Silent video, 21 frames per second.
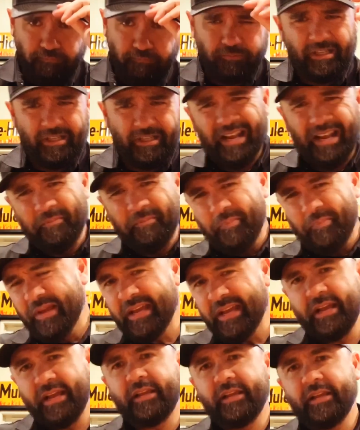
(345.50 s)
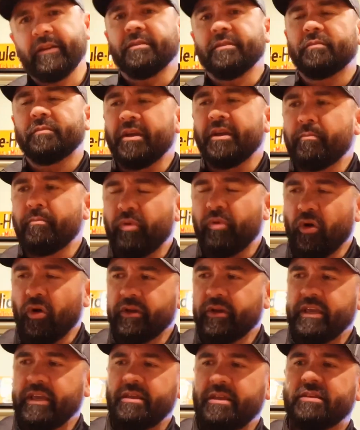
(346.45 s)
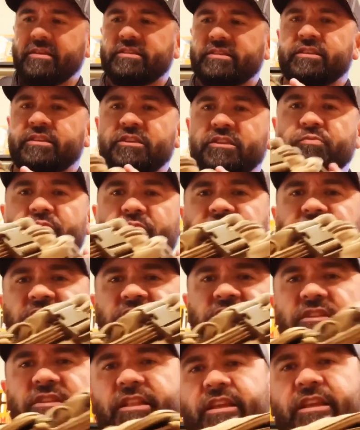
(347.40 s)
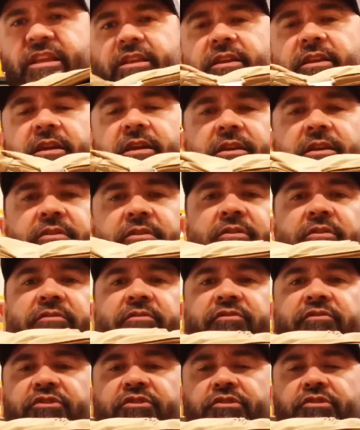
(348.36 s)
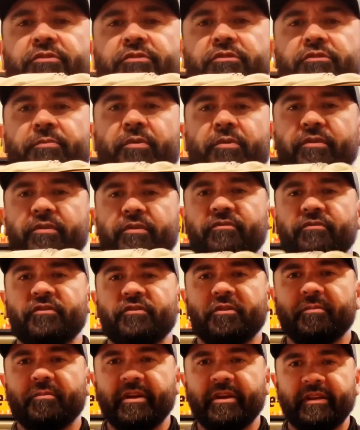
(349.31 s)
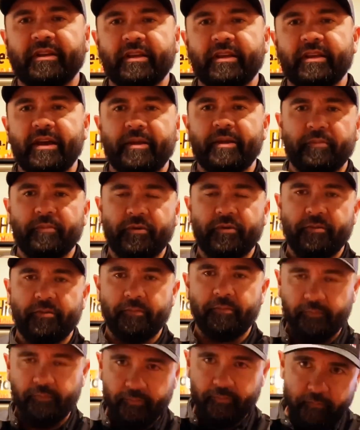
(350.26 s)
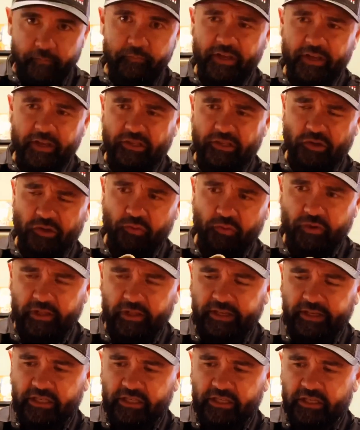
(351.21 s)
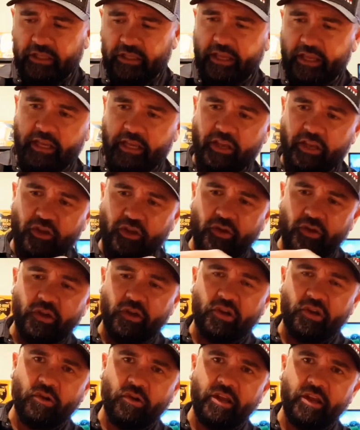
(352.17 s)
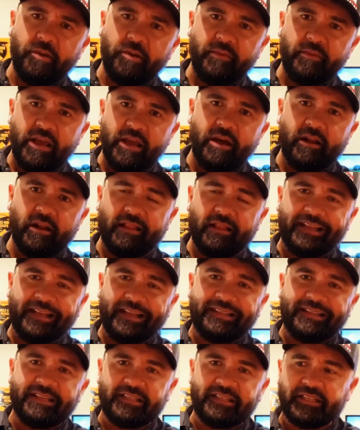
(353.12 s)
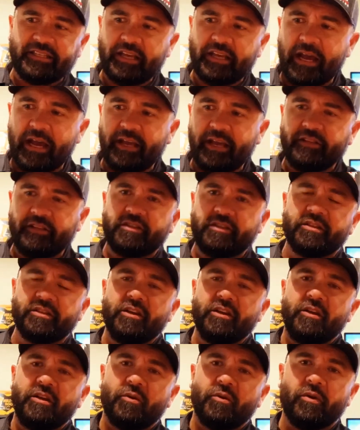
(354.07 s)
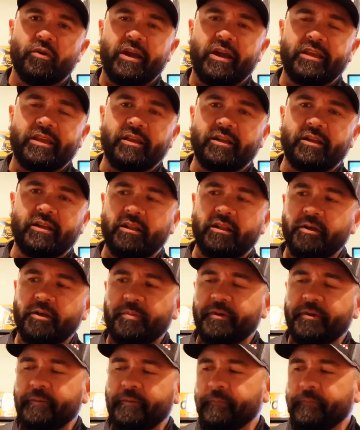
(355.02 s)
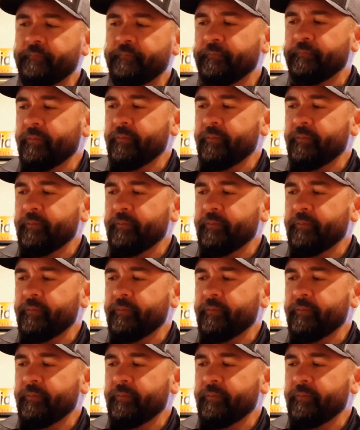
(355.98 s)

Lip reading: Kind of big and bulky. This thing's pretty sleek. I don't know if it shows up on film like that, but it's a really sleek and you can crank them down. I like these sides where I can clip it.